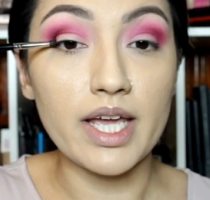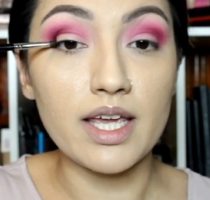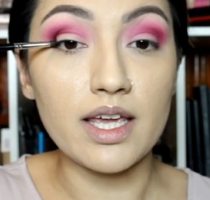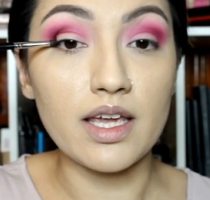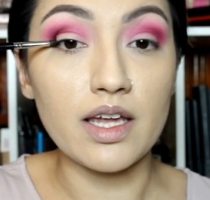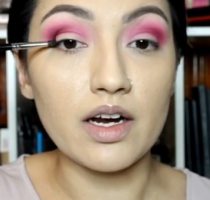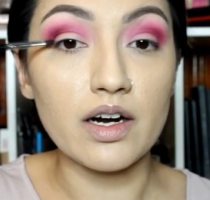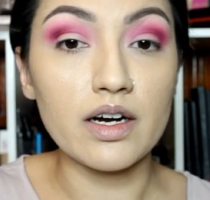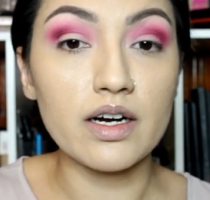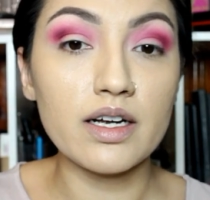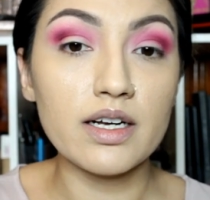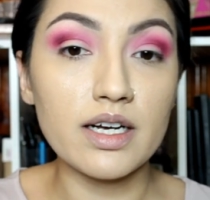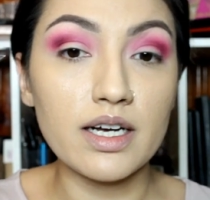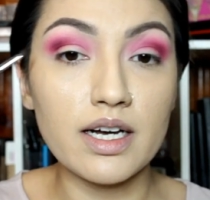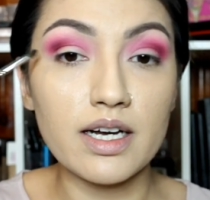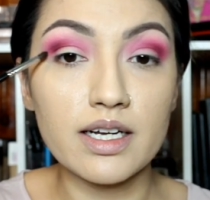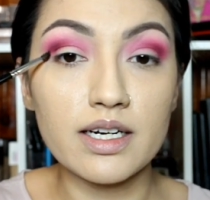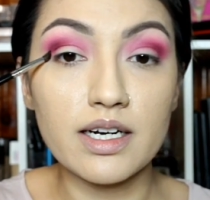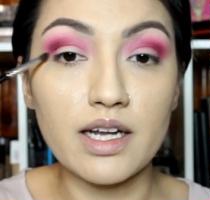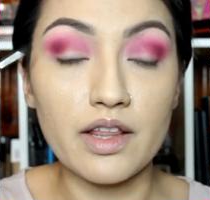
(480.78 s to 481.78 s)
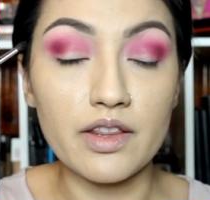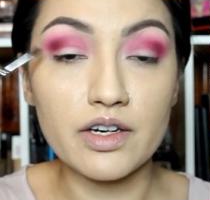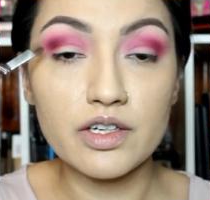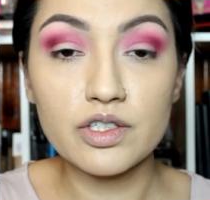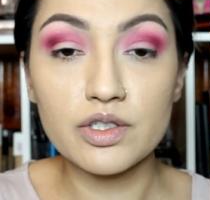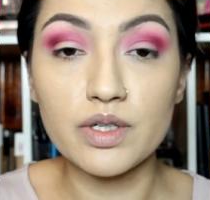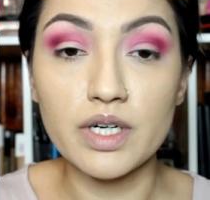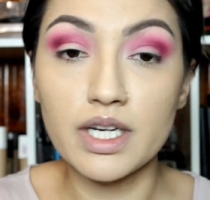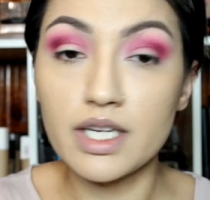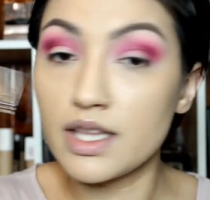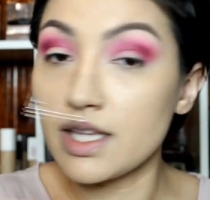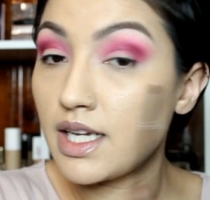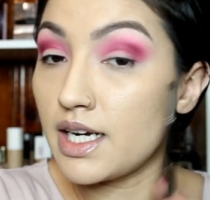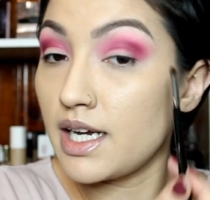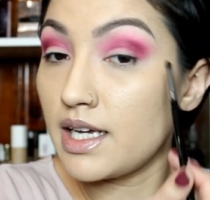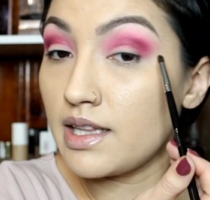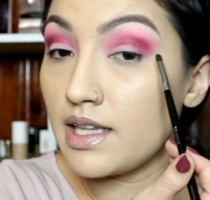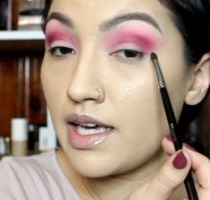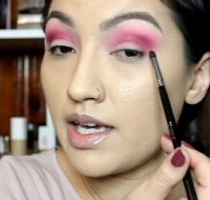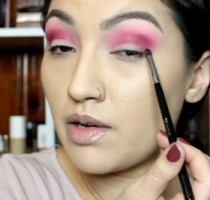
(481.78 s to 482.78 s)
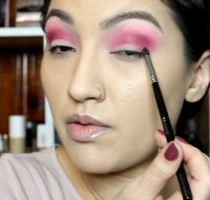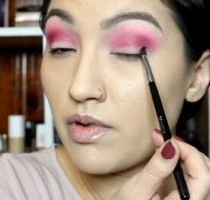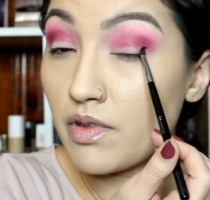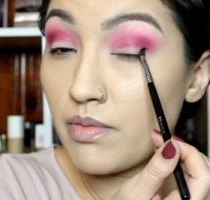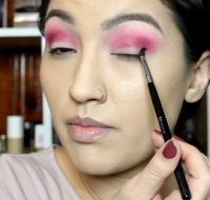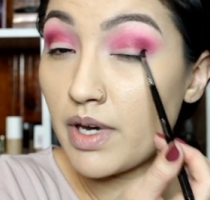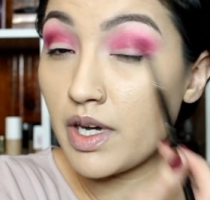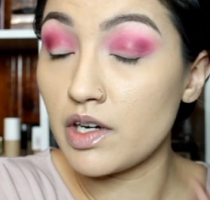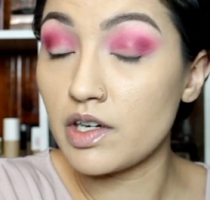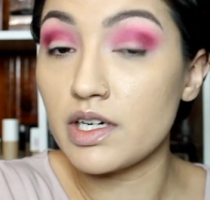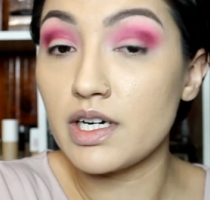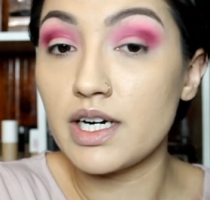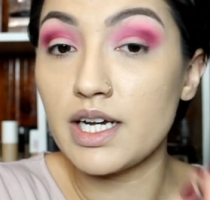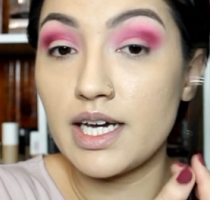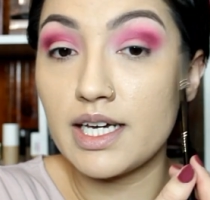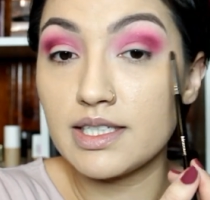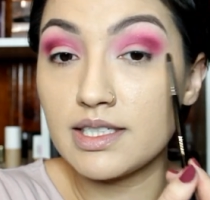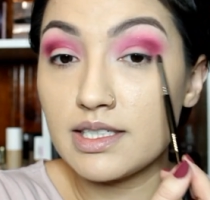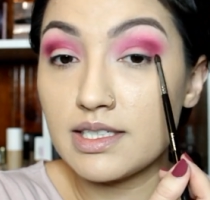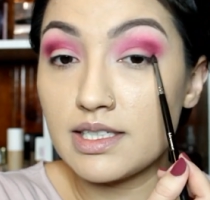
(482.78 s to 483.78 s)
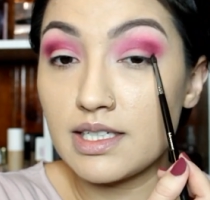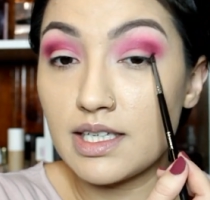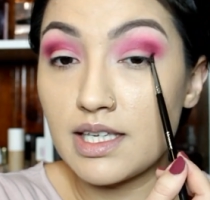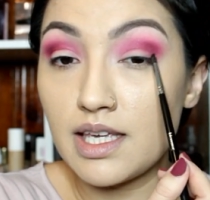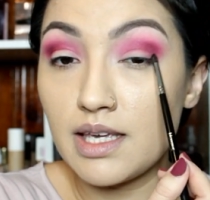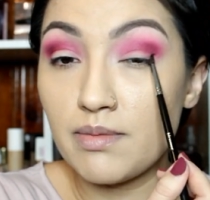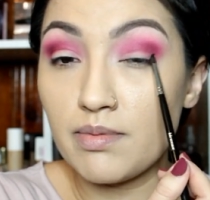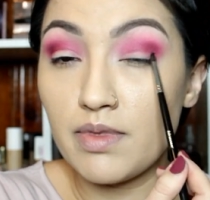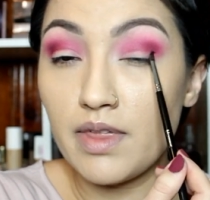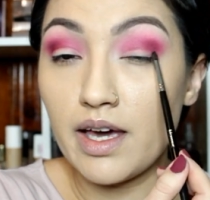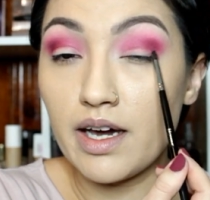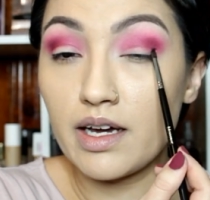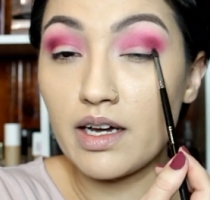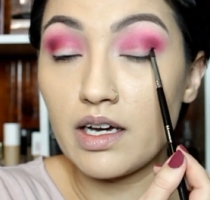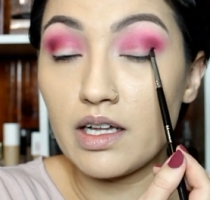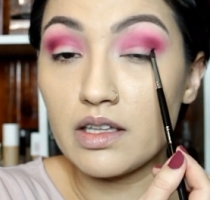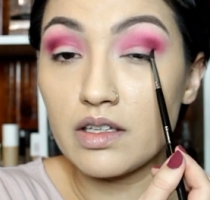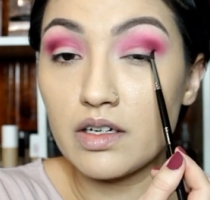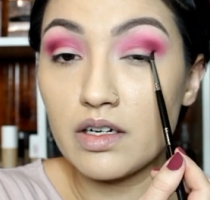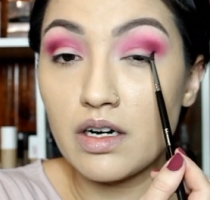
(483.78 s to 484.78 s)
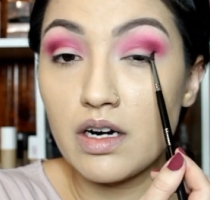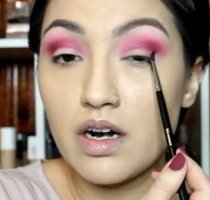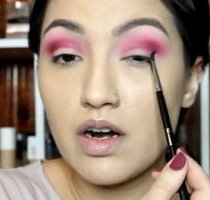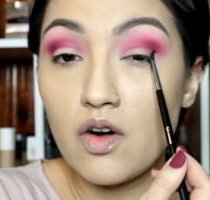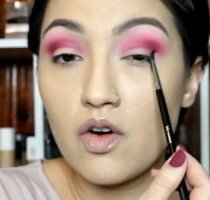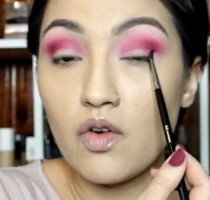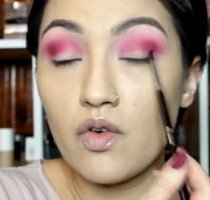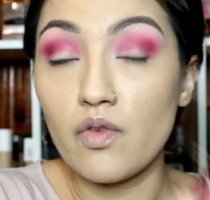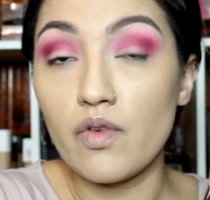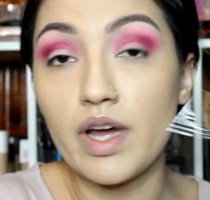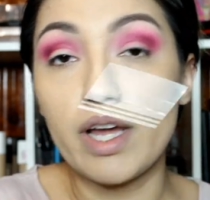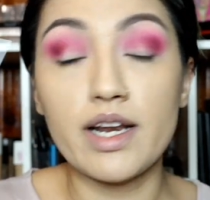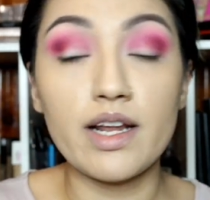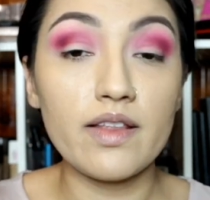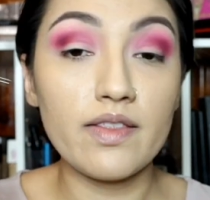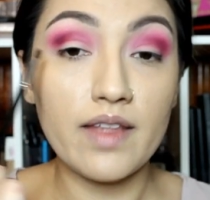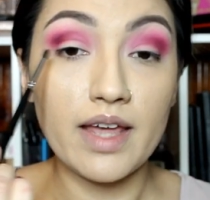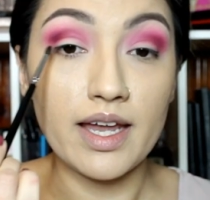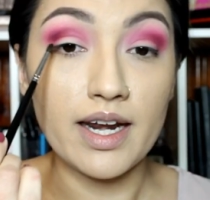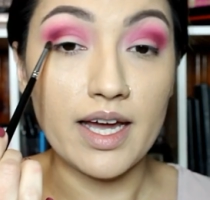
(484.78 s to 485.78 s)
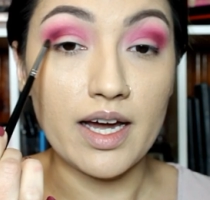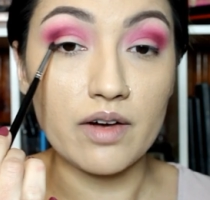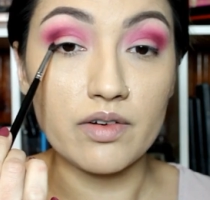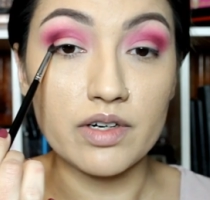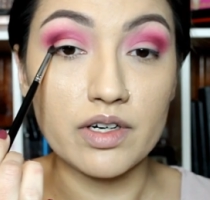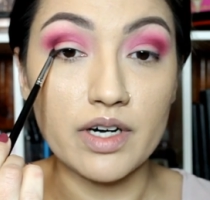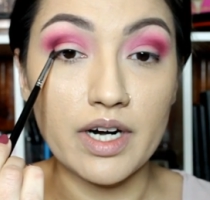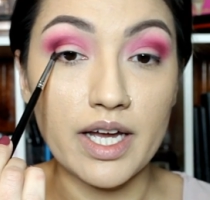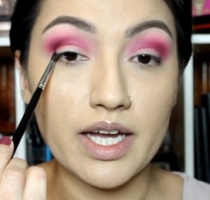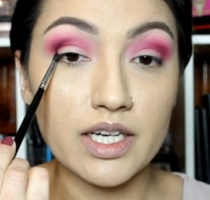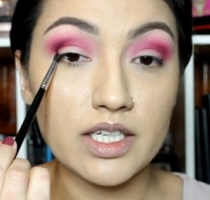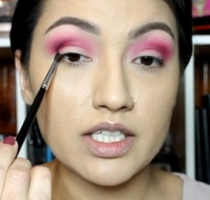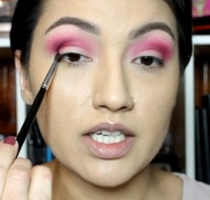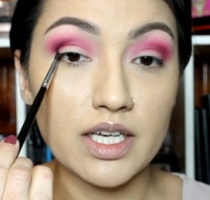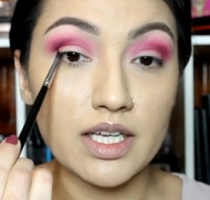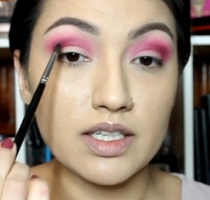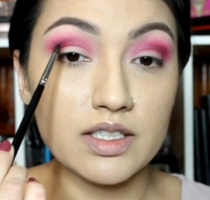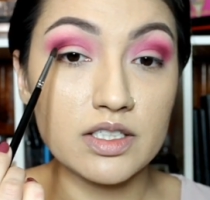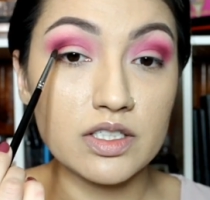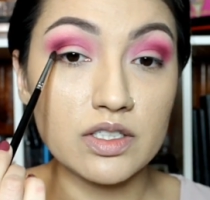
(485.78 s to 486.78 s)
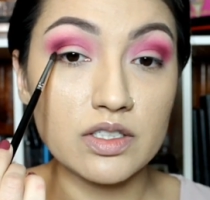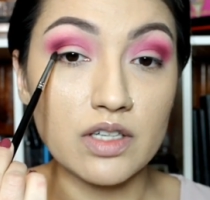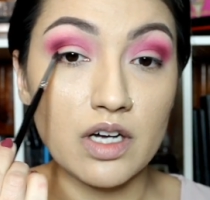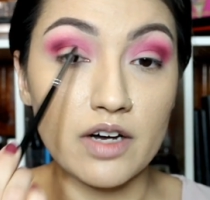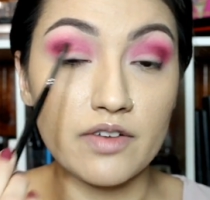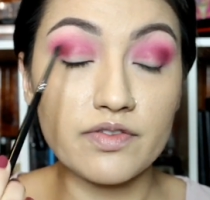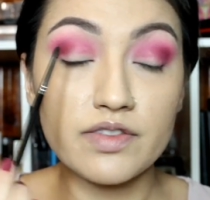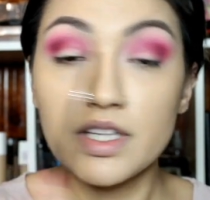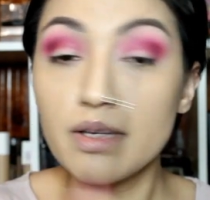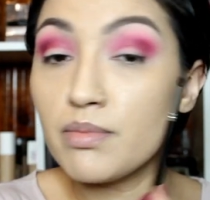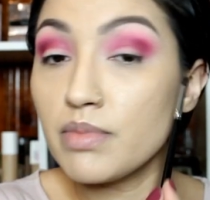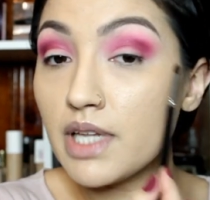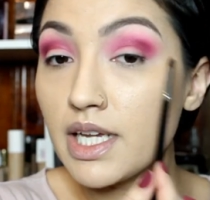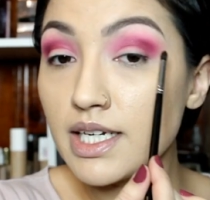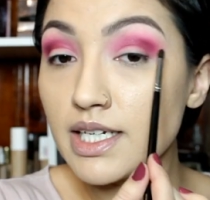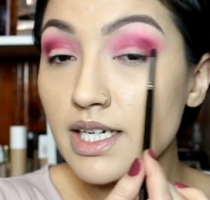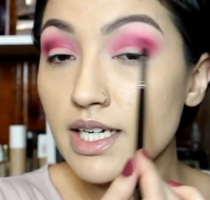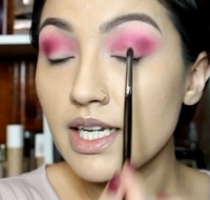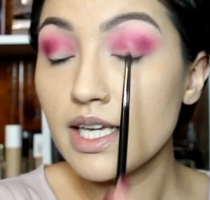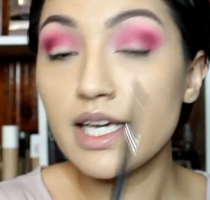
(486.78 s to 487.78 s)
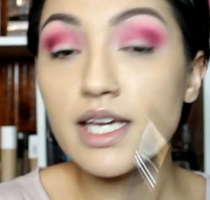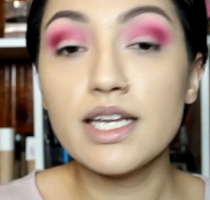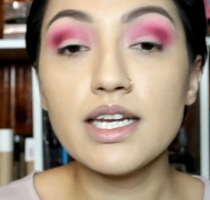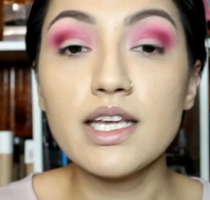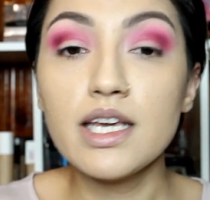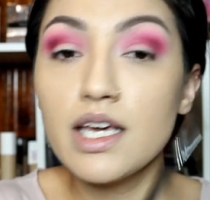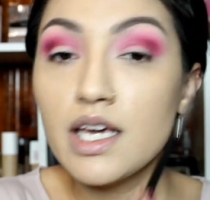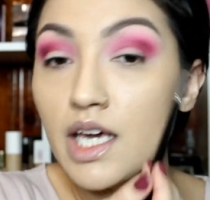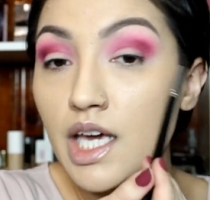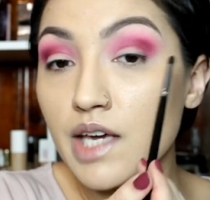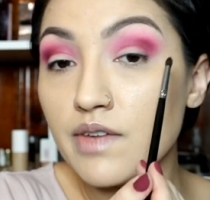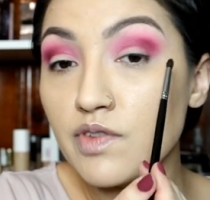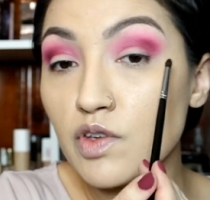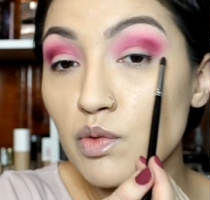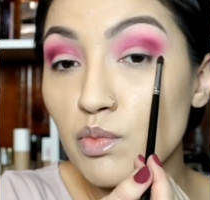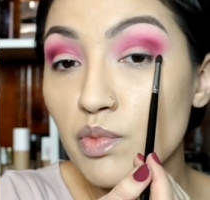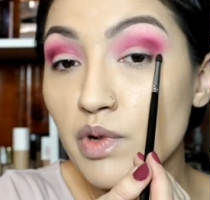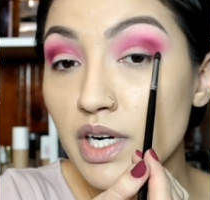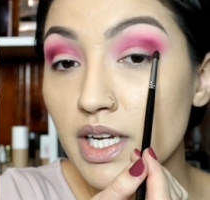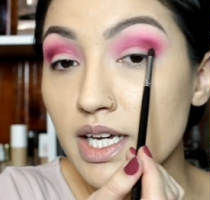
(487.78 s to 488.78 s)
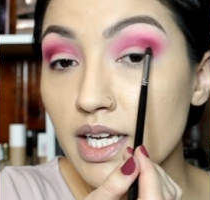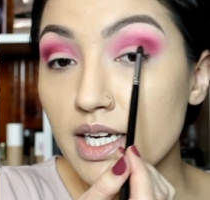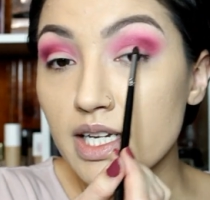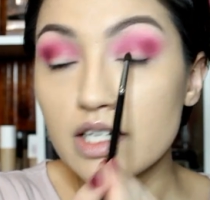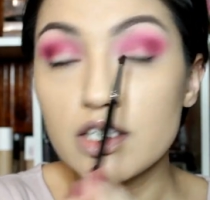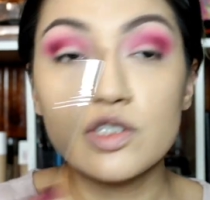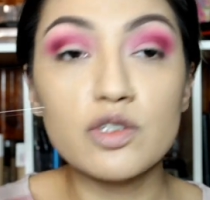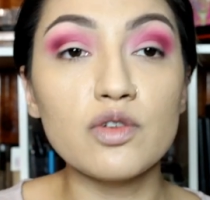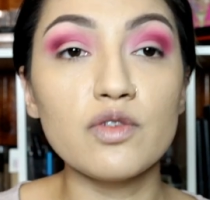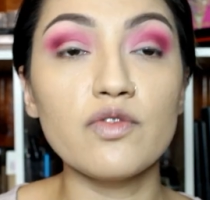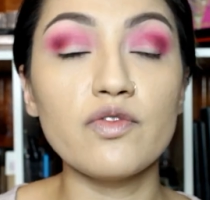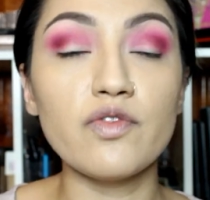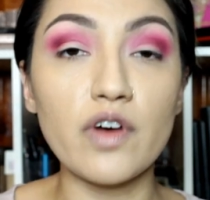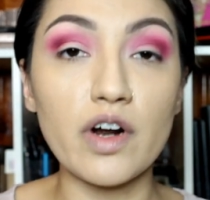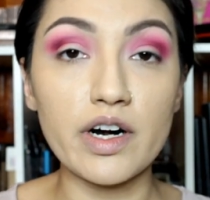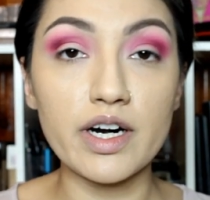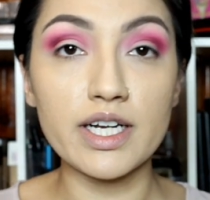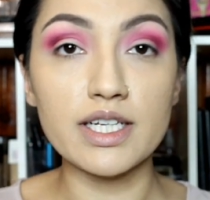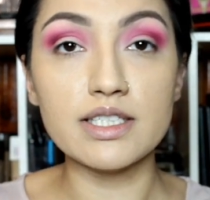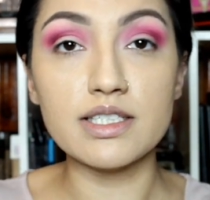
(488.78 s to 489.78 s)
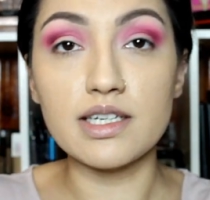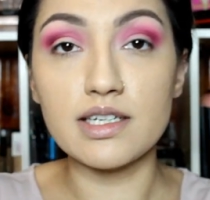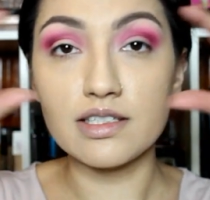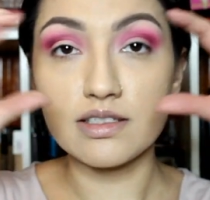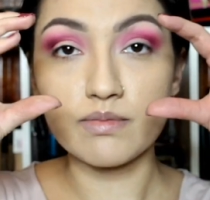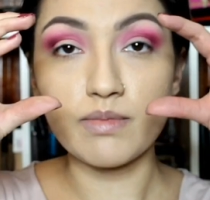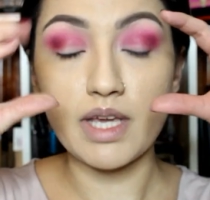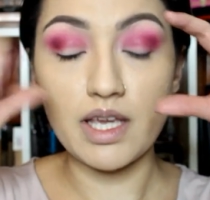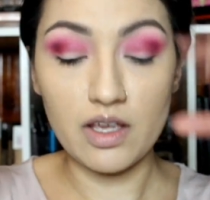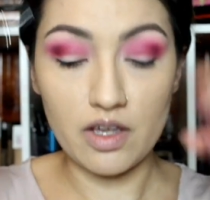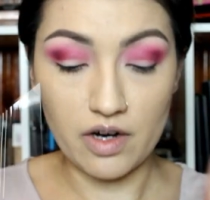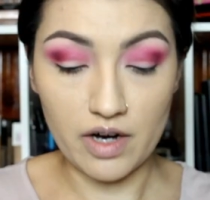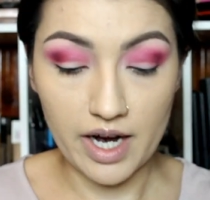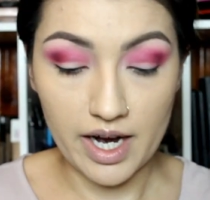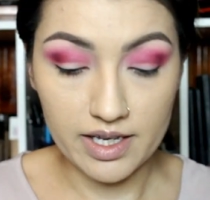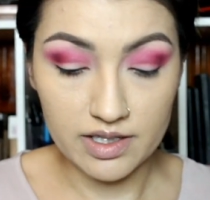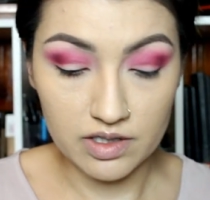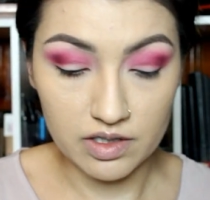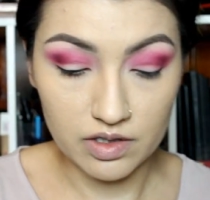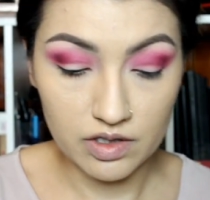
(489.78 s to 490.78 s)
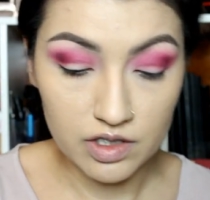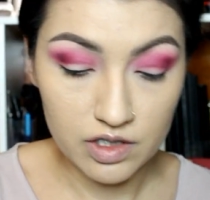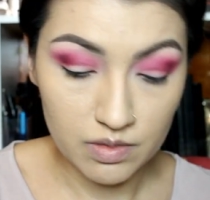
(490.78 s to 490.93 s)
here. Another trick that I like with my hooded eyes is to keep that color right on that outer edge and softly blend it in. If you bring it in too far, it does make your eyes look